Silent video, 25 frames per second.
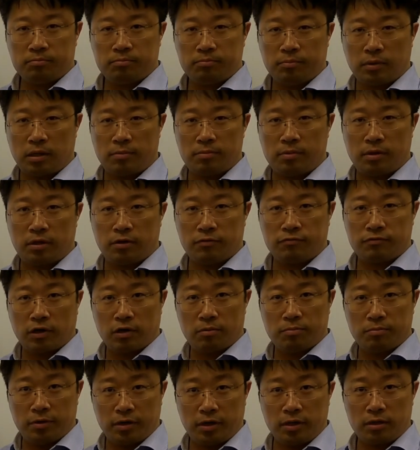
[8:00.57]
maybe
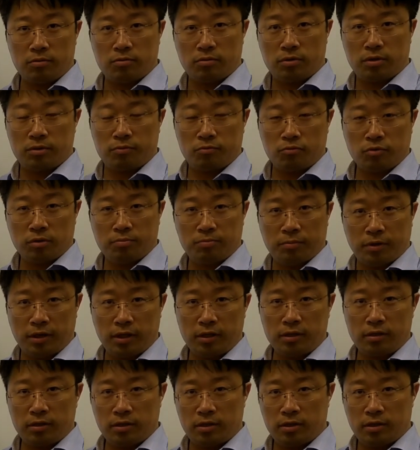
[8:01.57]
5 minutes or 1
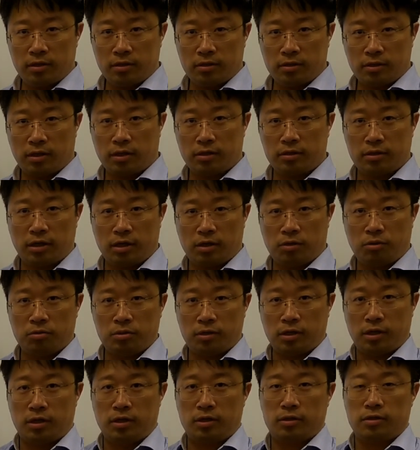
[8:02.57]
minute, then they
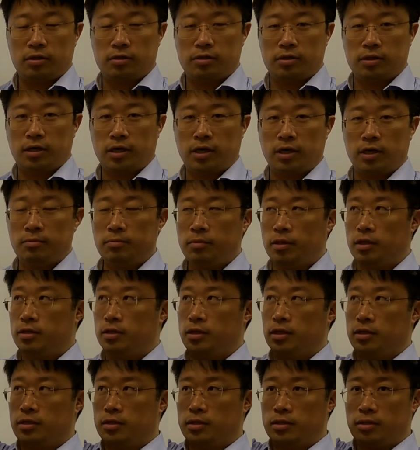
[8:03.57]
rotate it that time, and
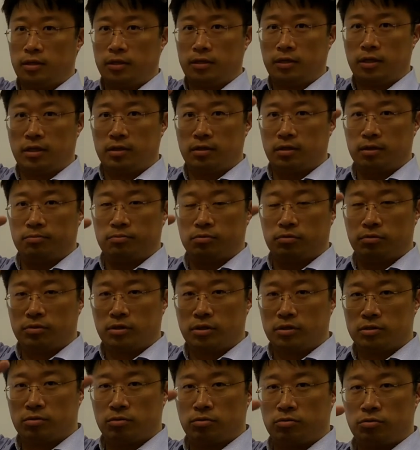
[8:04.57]
then the
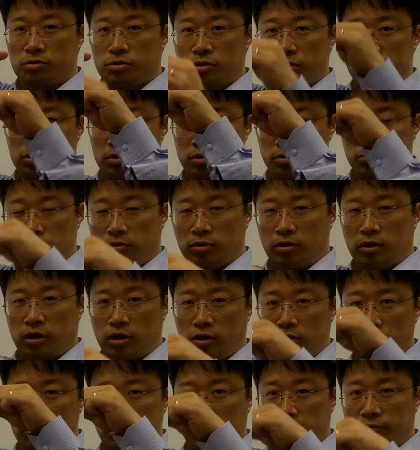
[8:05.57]
protein solutions will
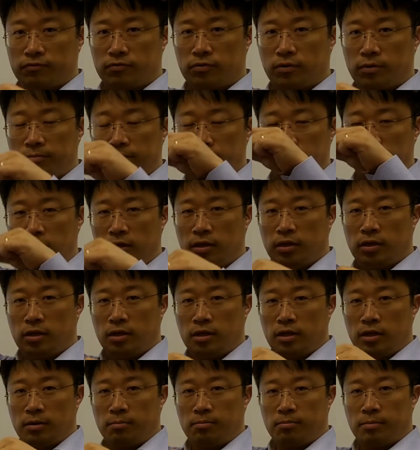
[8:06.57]
elute it
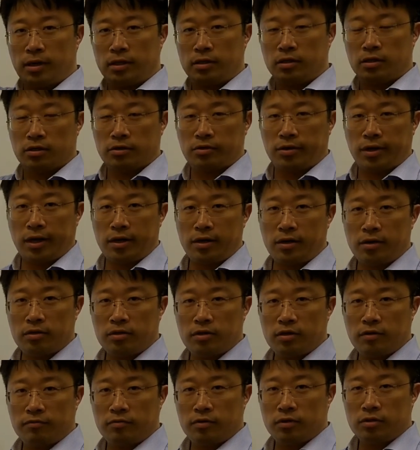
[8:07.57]
by the
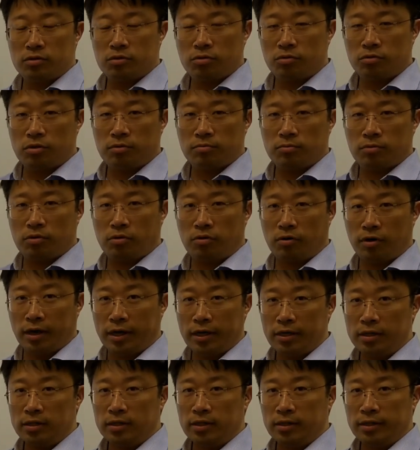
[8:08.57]
gradient of the sodium
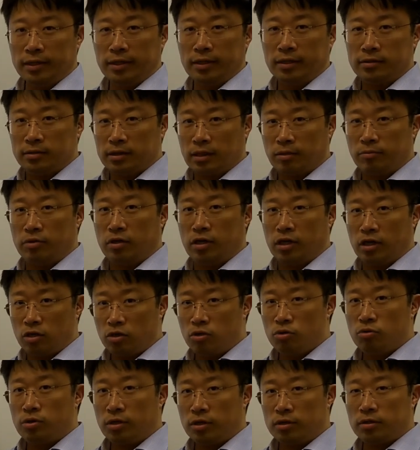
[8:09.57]
chloride. They will
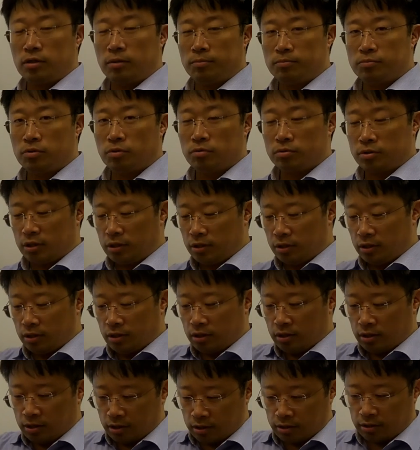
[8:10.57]
elute the protein.
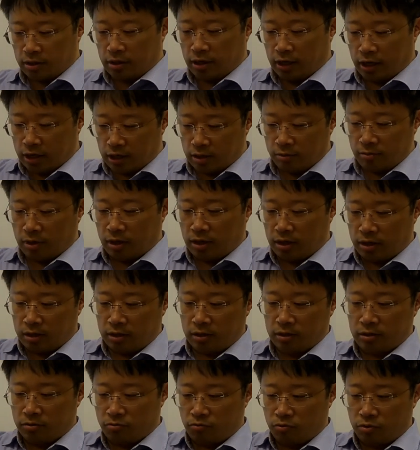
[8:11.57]
And
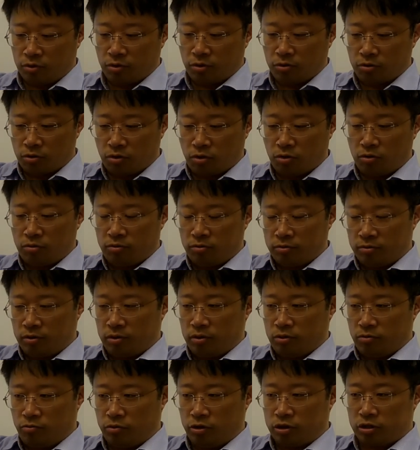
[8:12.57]
anyway, we don't know
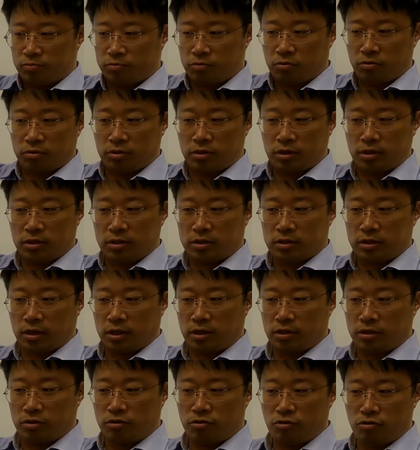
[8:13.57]
which proteins are
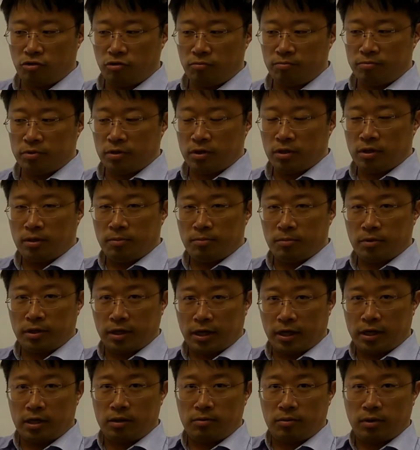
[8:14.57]
in the tube,
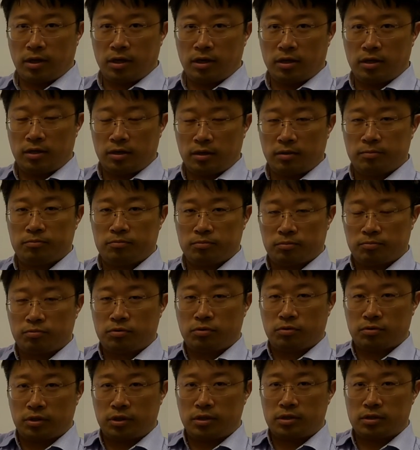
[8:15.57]
but anyway,
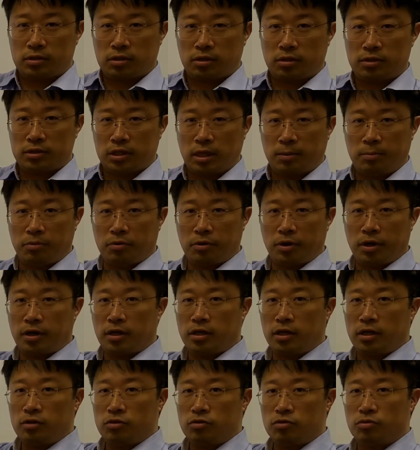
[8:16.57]
proteins are
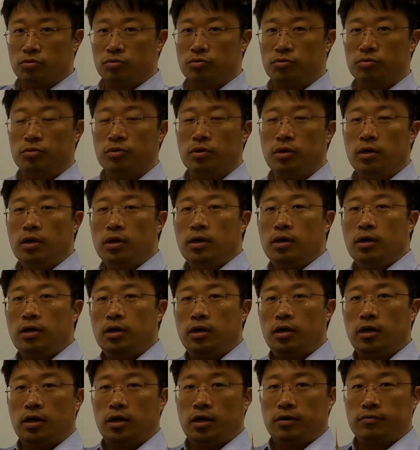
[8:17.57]
separated into
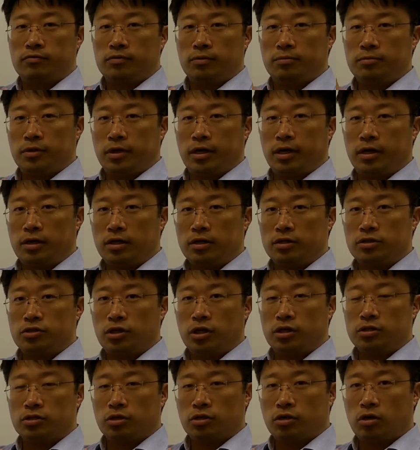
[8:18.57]
from the ion
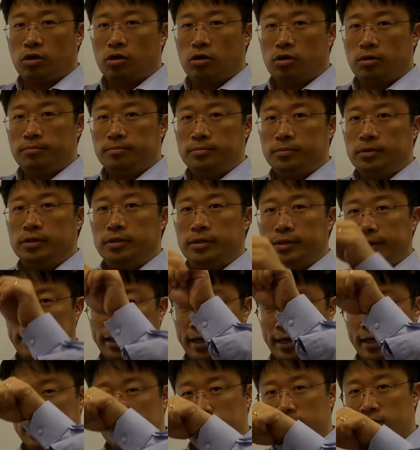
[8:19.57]
exchange column
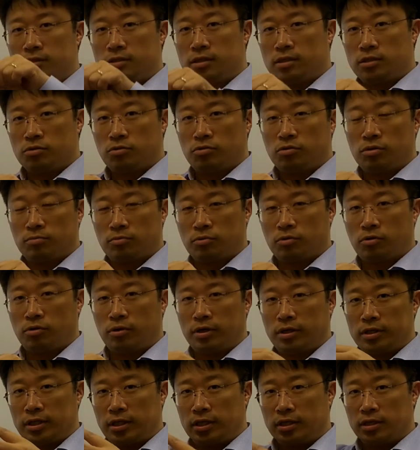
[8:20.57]
as the sodium
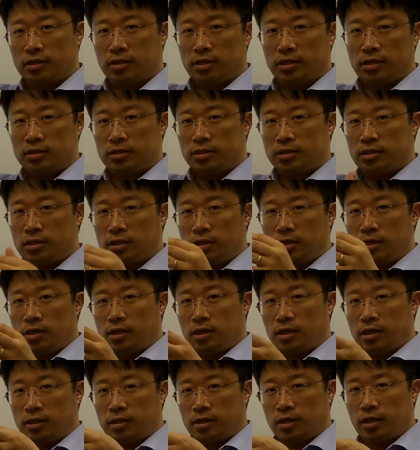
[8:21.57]
chloride increased,
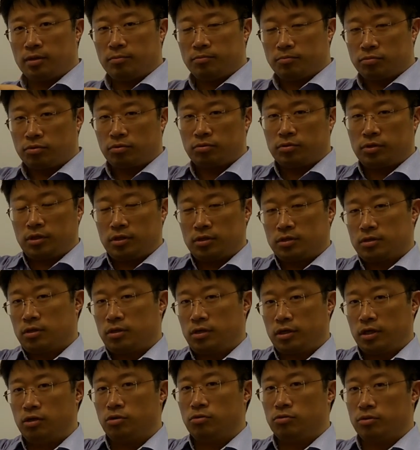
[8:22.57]
and then proteins
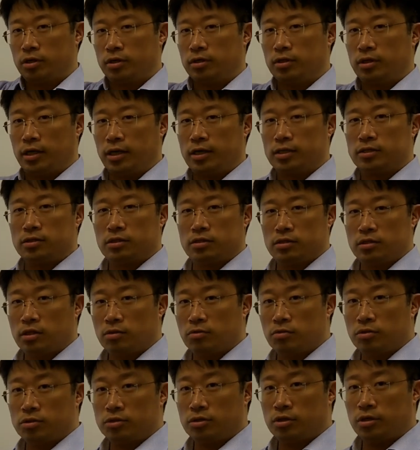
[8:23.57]
are eluted as
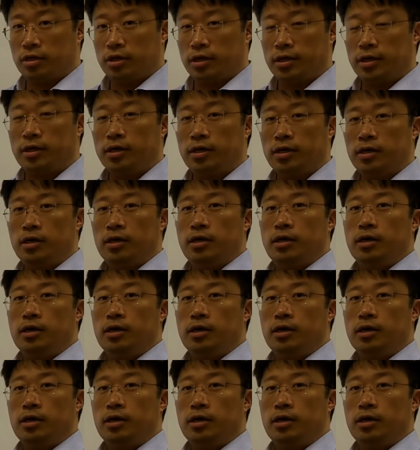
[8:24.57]
sequentially